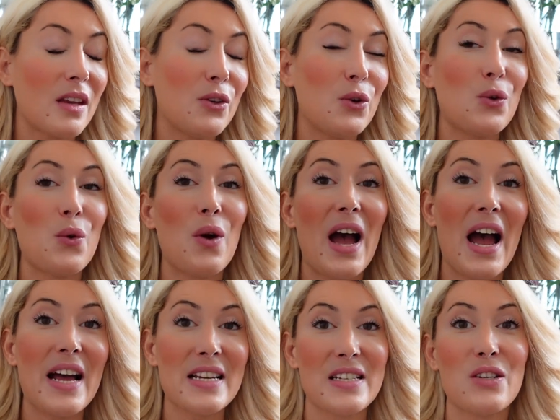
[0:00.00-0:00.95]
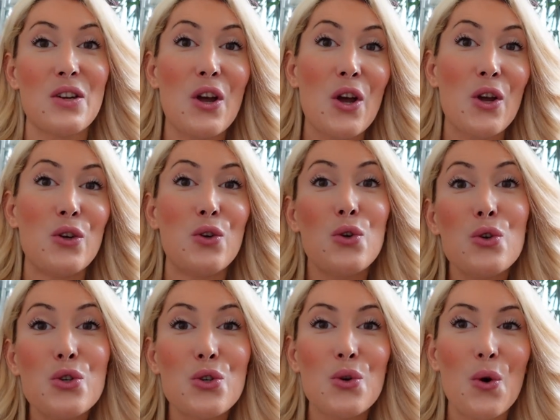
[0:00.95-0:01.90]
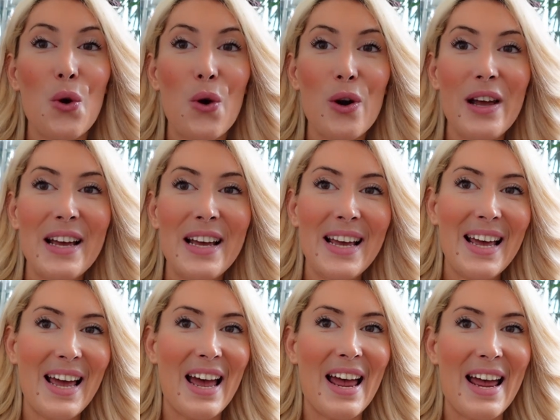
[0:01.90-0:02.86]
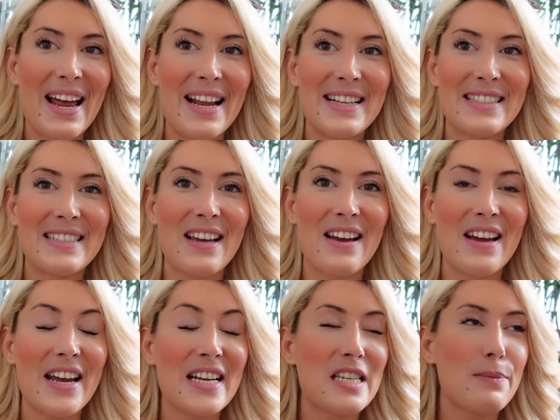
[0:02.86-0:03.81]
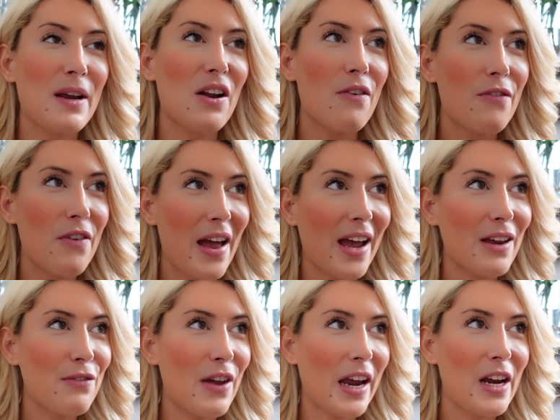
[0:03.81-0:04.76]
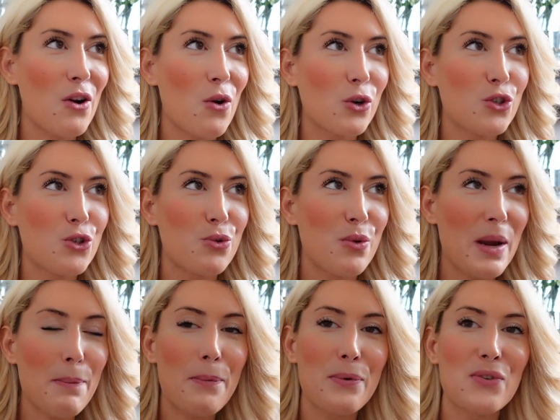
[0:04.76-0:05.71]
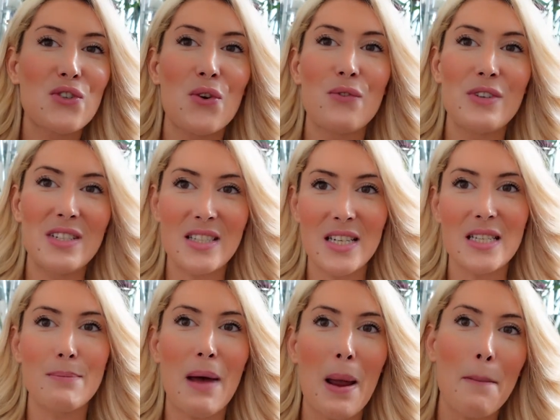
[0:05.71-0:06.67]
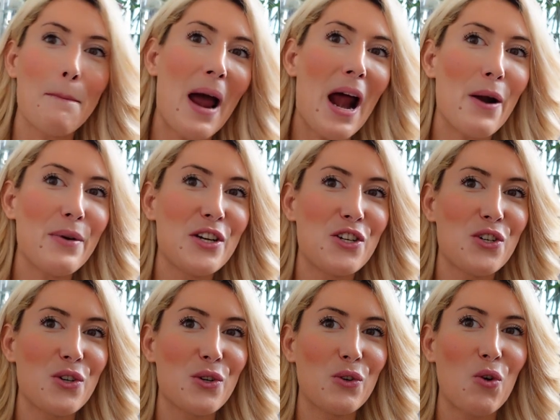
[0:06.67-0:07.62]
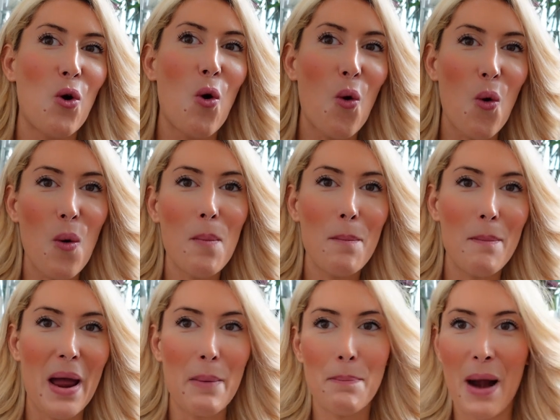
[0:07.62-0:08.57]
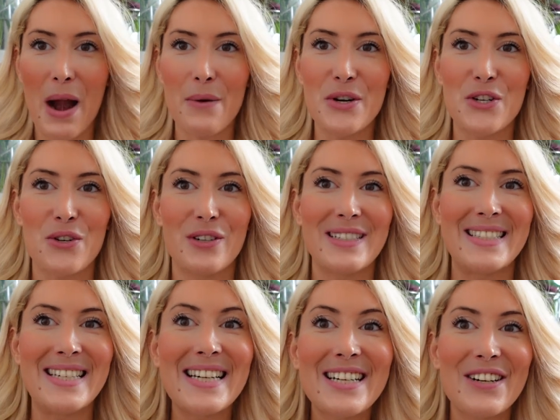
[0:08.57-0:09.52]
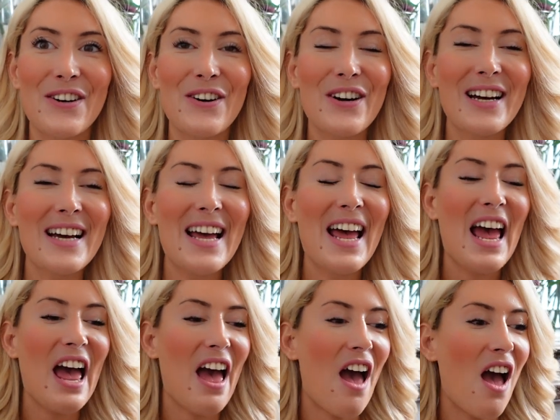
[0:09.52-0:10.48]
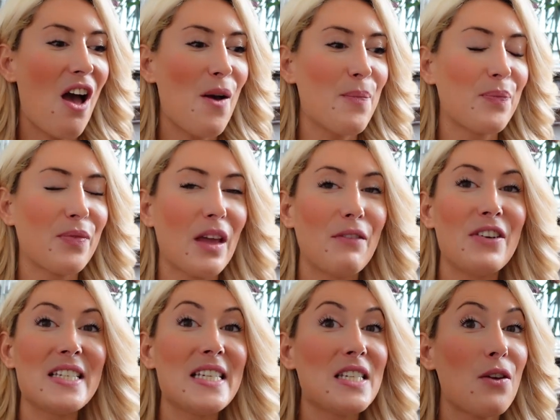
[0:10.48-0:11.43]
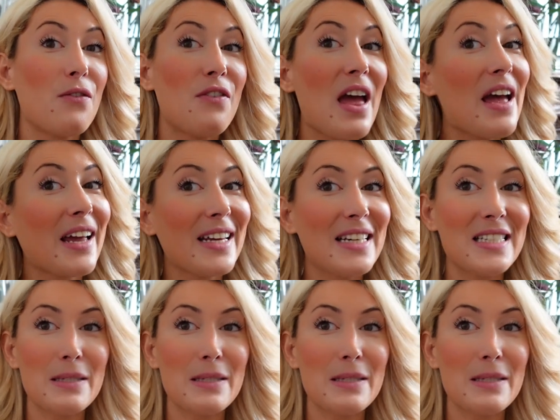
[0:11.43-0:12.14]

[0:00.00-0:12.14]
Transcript: you know, as usual. And it's been a very, very long trip. So this is my Parisian home, my Parisian decor. This is a very